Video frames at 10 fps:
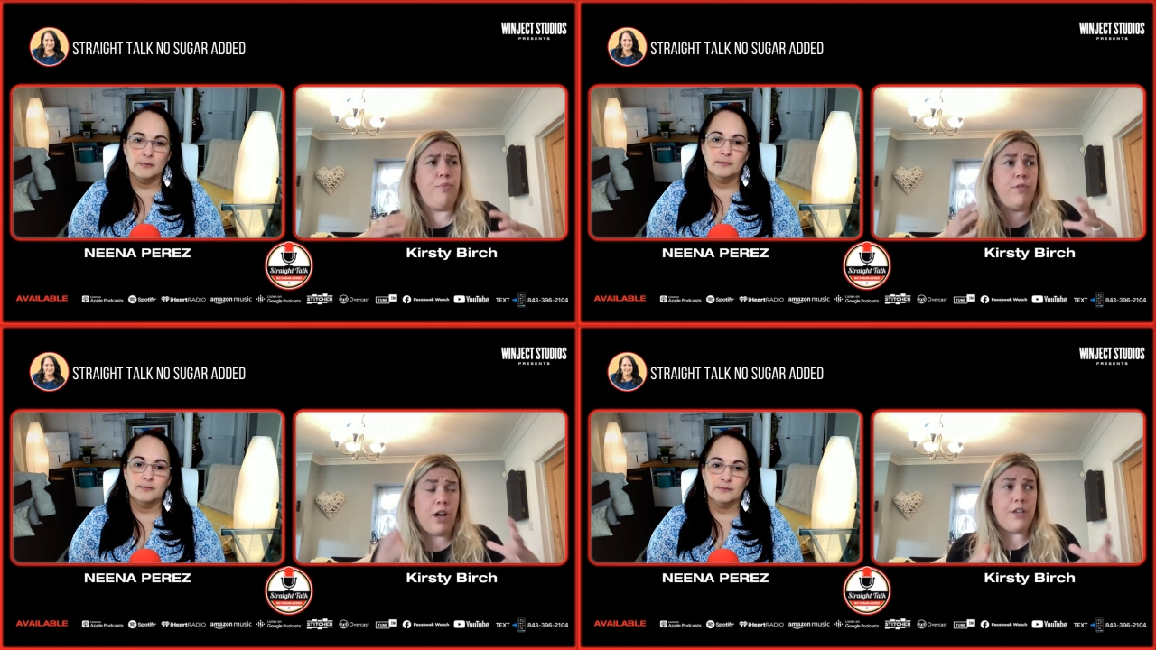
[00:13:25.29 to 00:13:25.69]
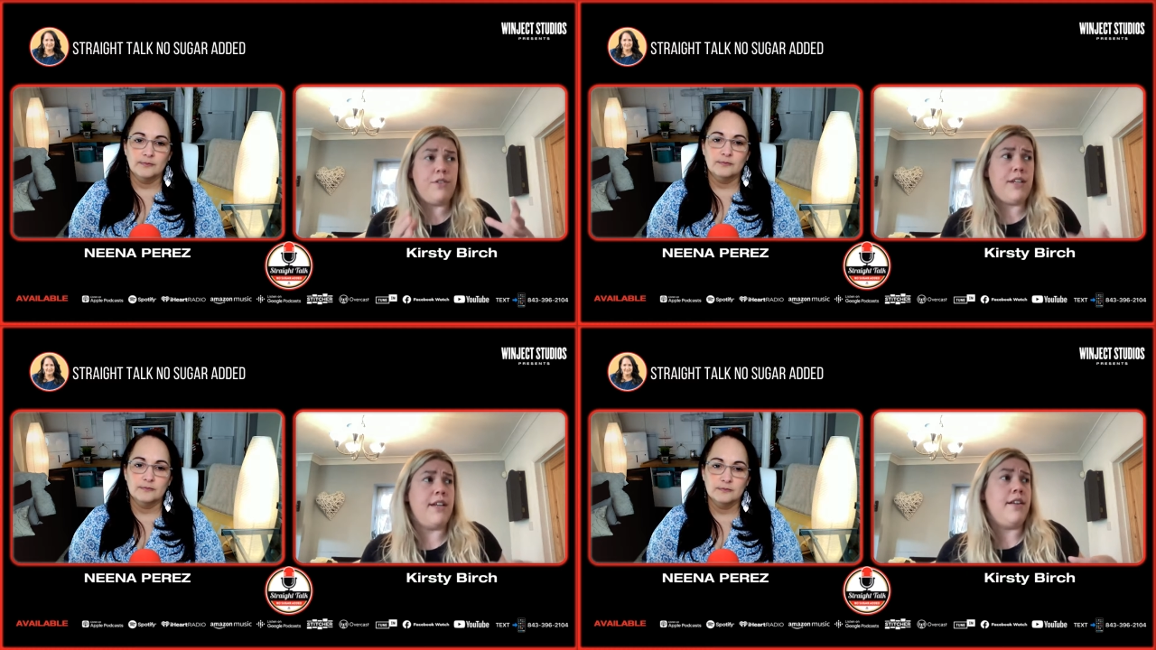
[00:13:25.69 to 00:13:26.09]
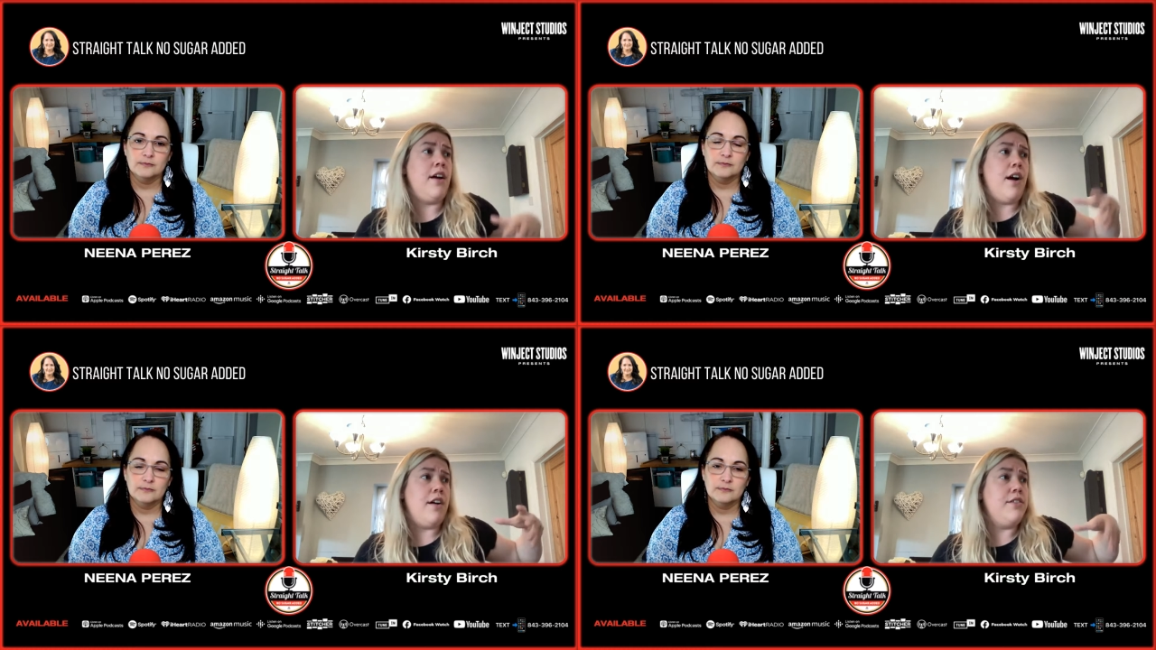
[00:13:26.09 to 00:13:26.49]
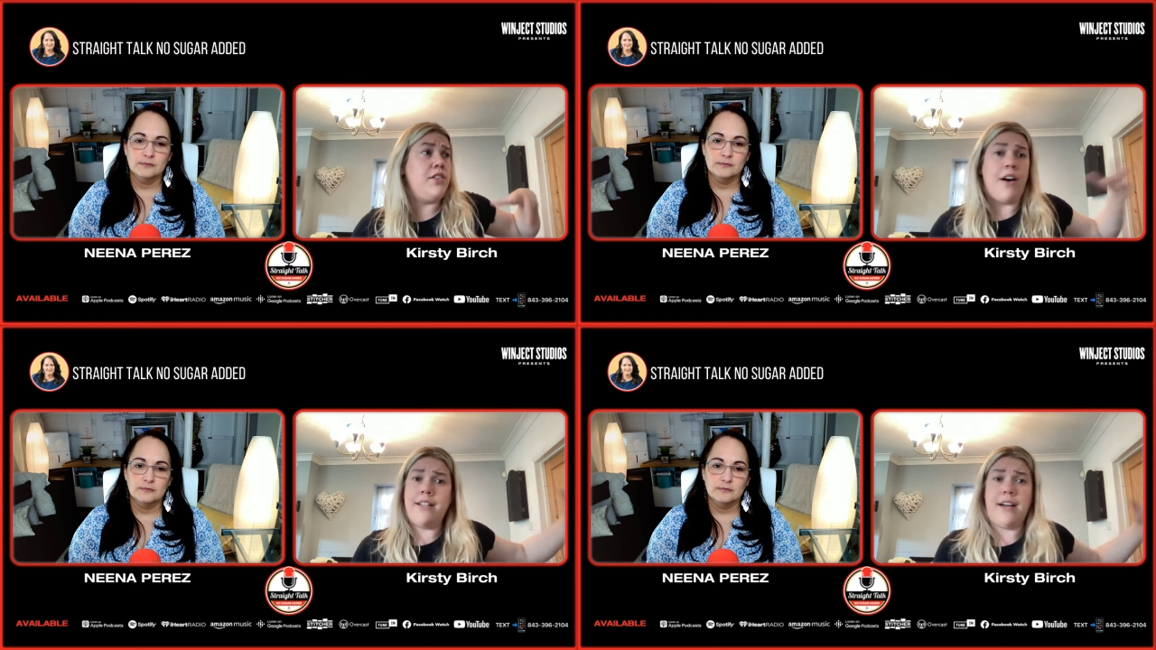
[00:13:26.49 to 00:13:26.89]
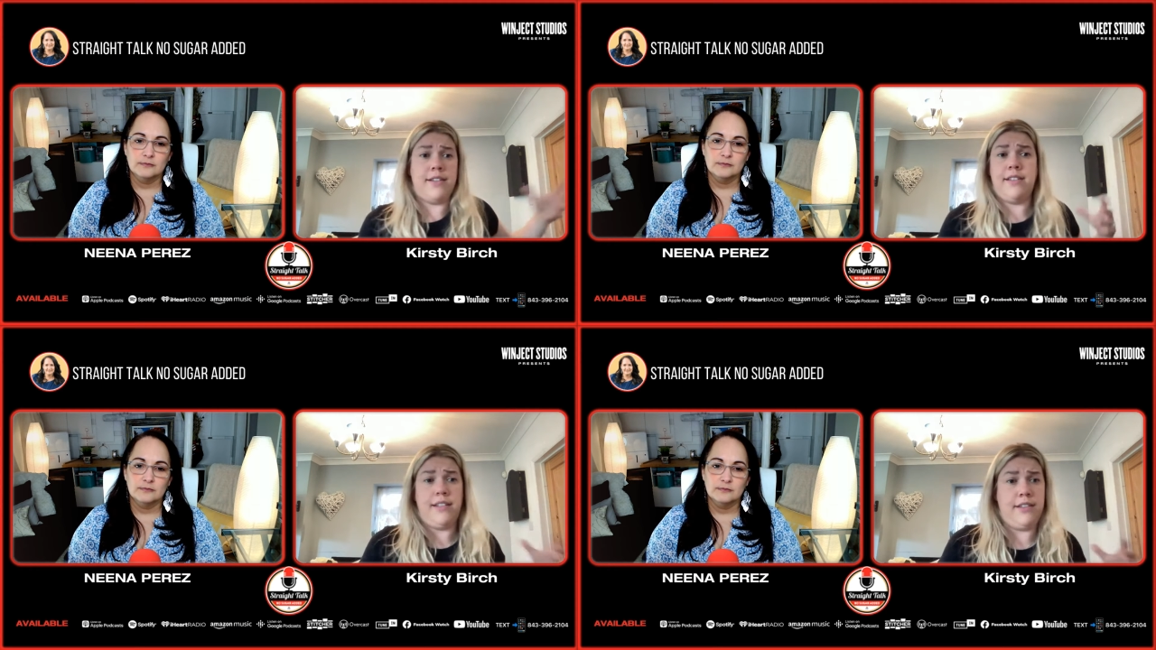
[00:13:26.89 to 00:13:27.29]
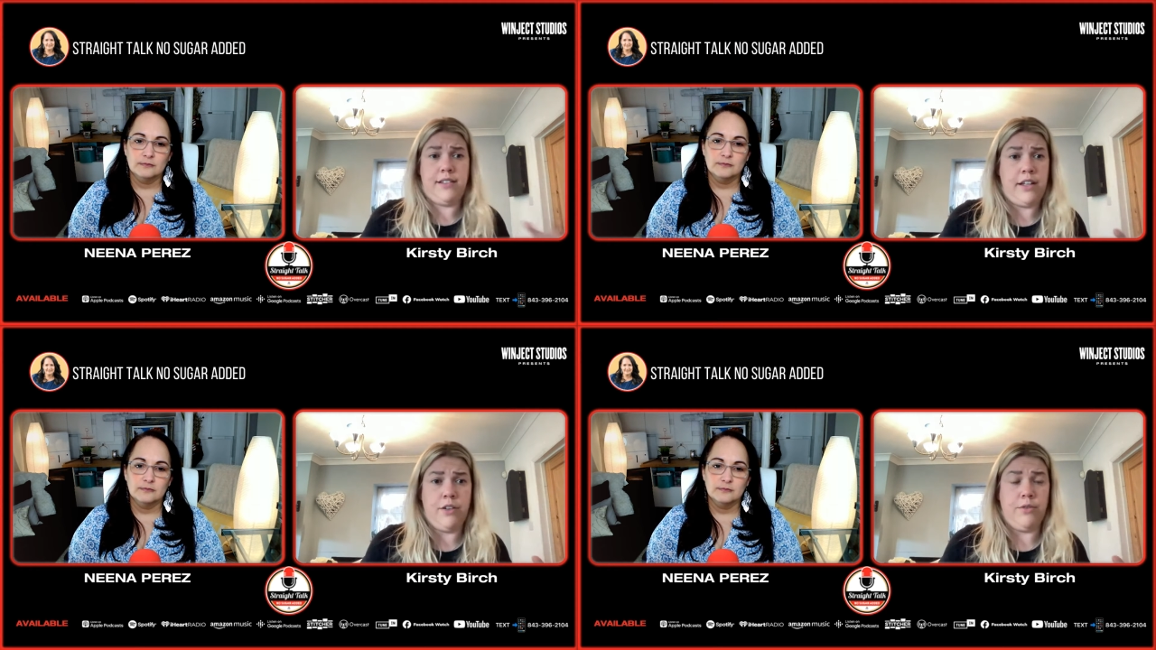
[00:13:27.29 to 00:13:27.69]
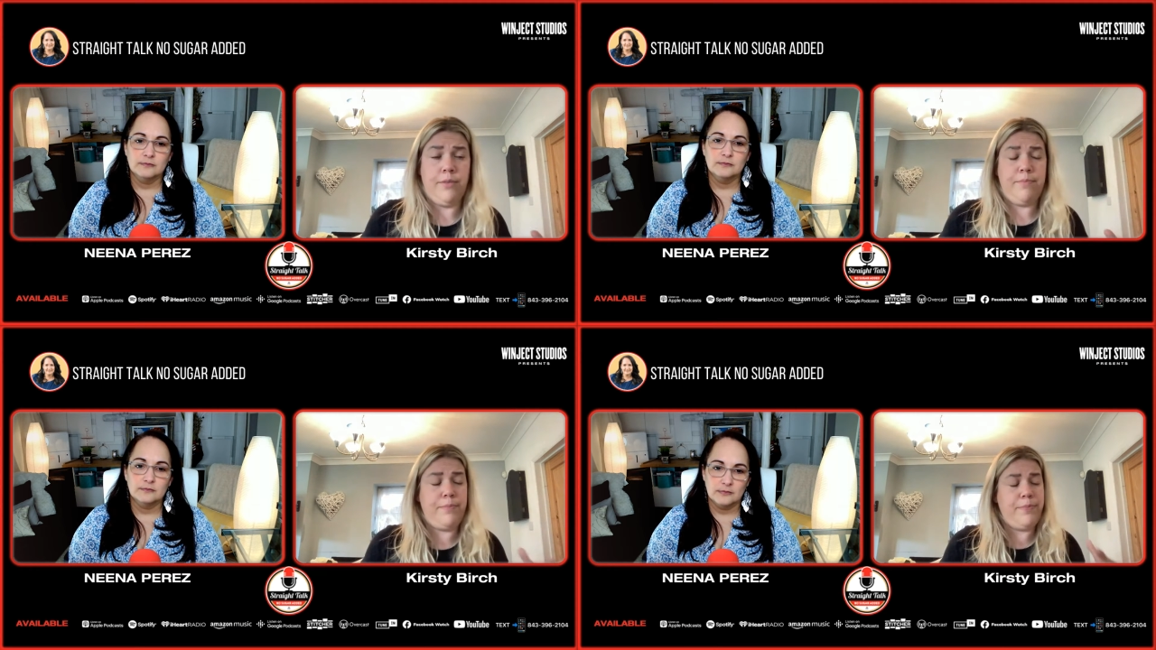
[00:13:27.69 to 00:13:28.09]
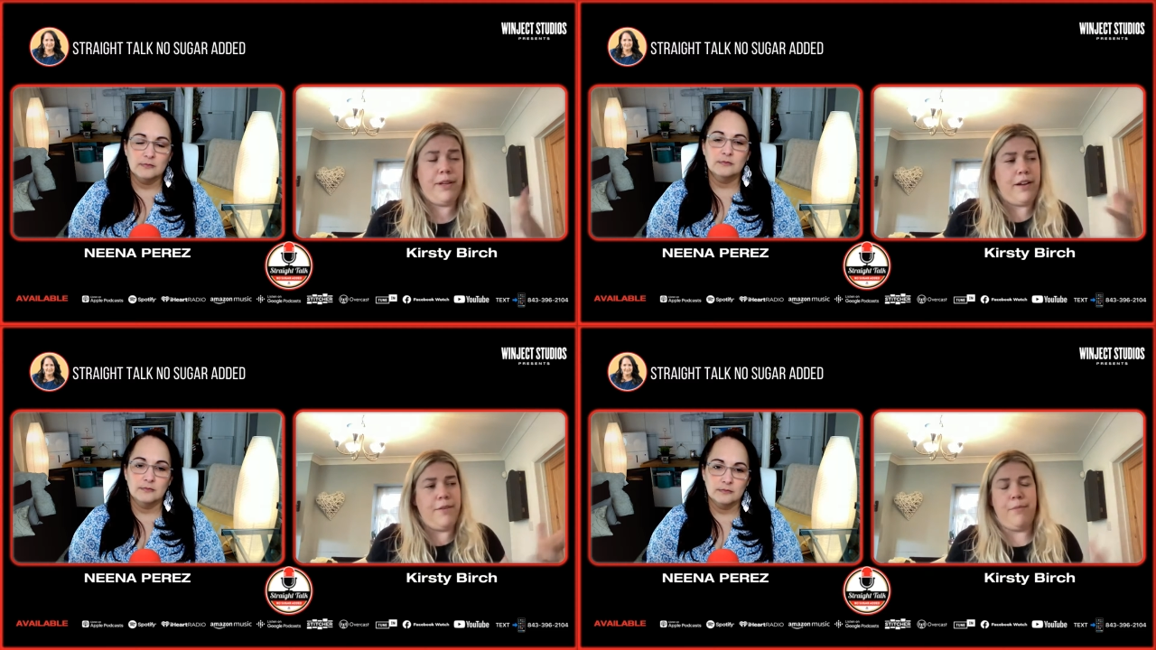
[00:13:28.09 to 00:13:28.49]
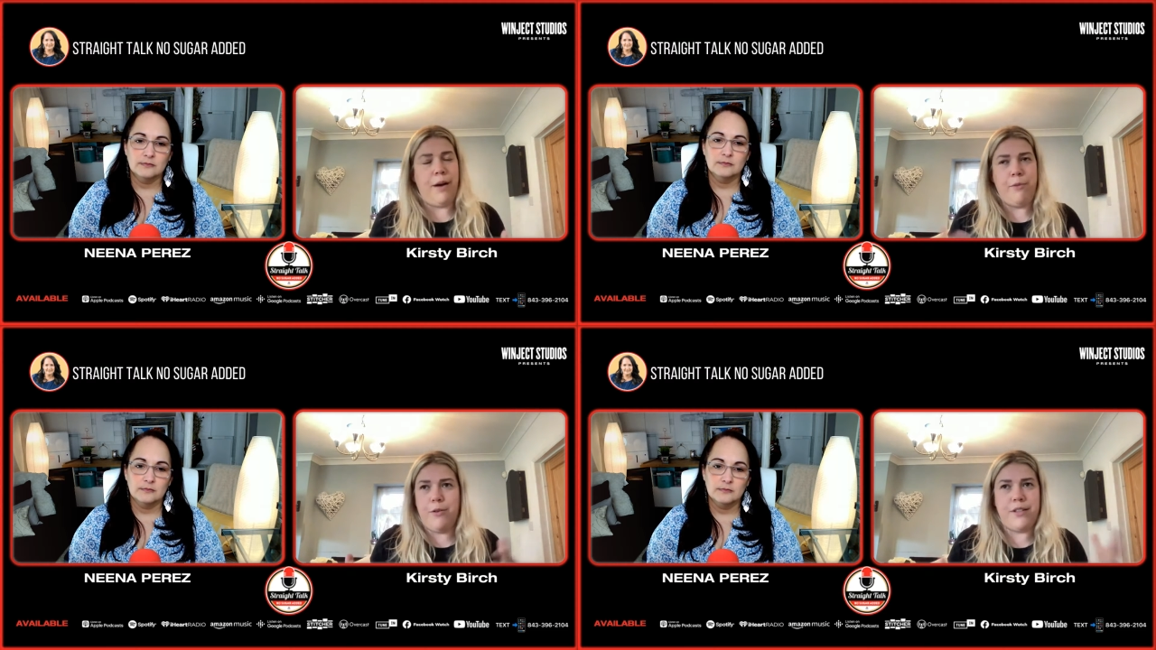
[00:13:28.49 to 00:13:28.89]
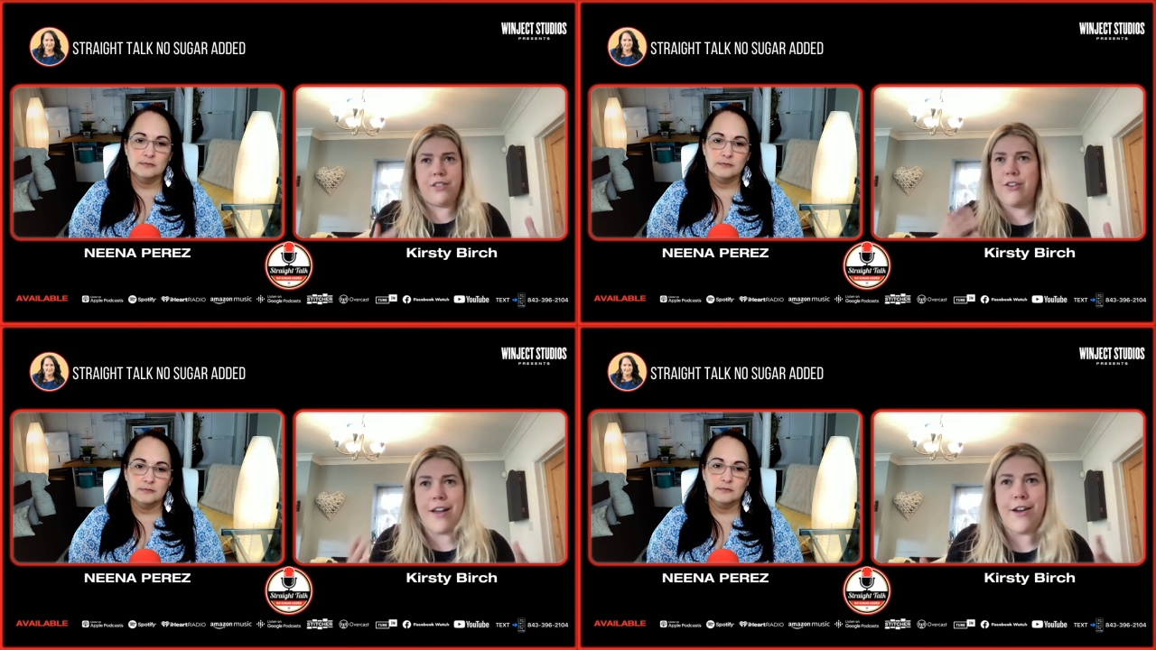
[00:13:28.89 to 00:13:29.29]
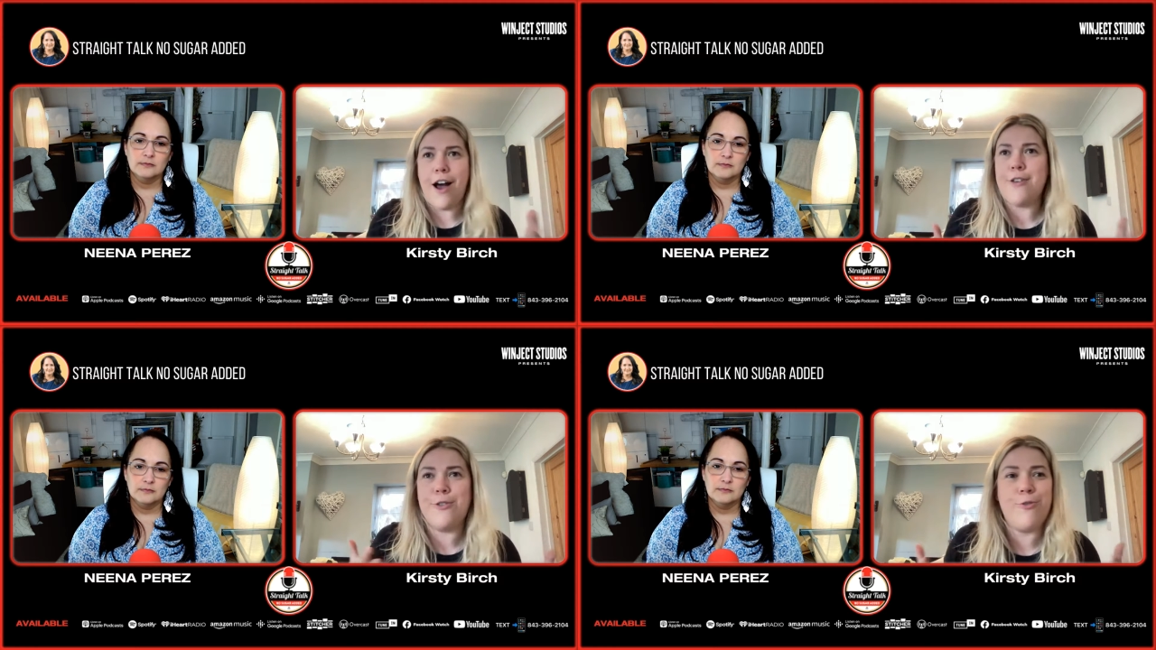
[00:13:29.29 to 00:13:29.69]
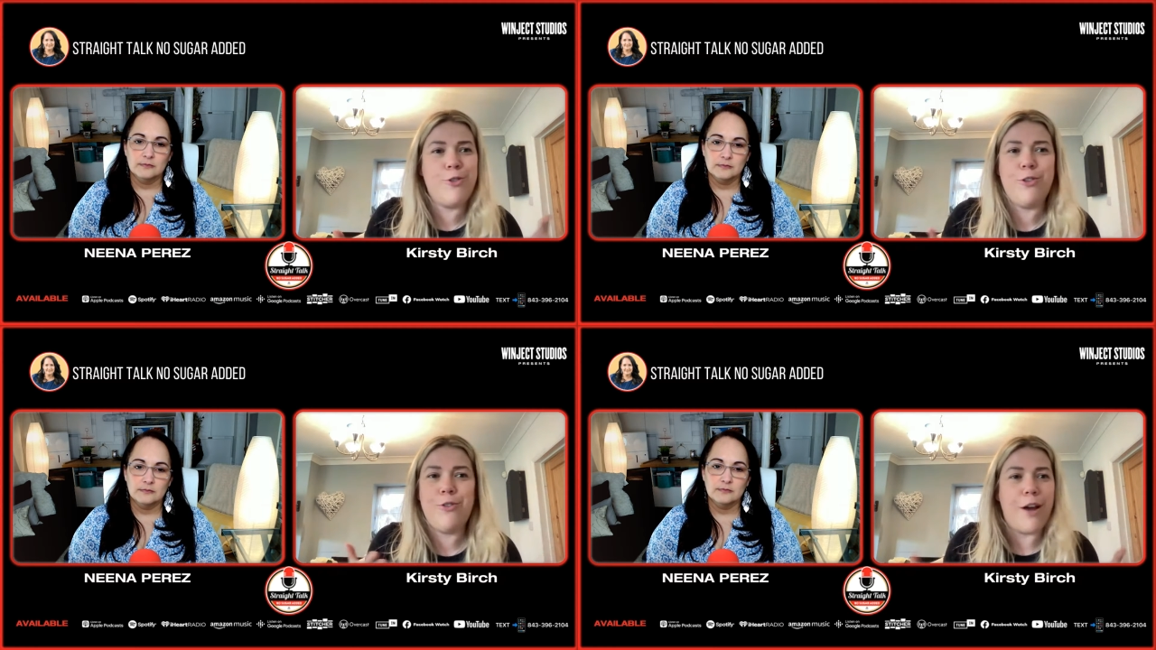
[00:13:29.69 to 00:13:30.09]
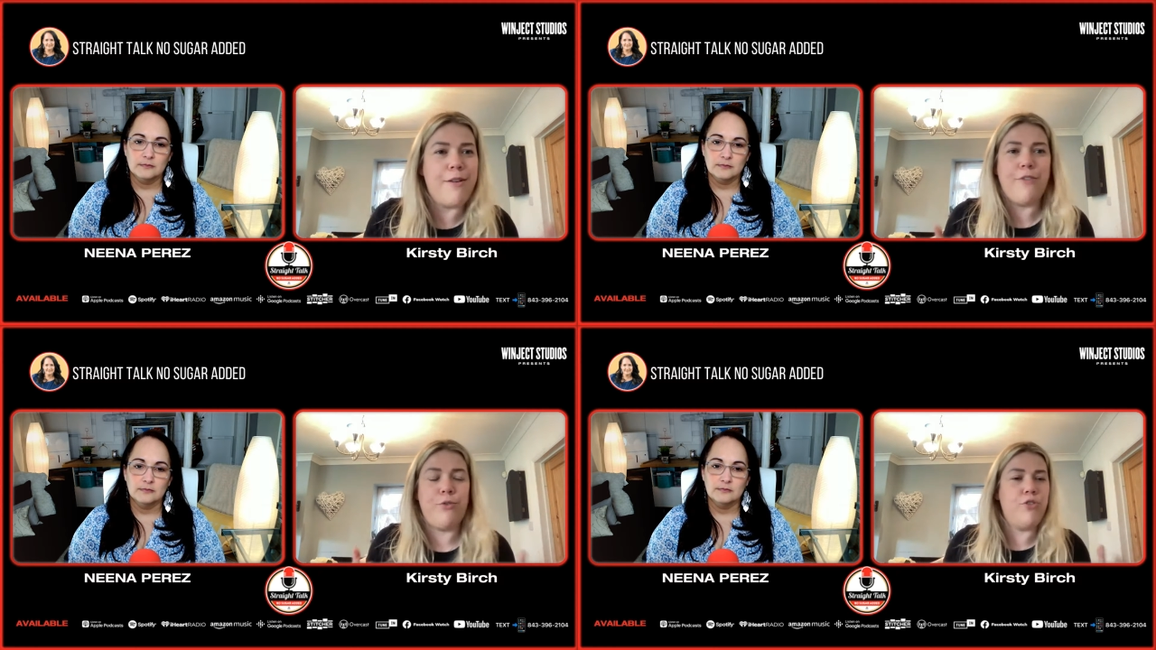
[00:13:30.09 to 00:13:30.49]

Speaker 1: like you said, side hustling still. Mm-hmm. You know, my motto is side hustle till you don't have to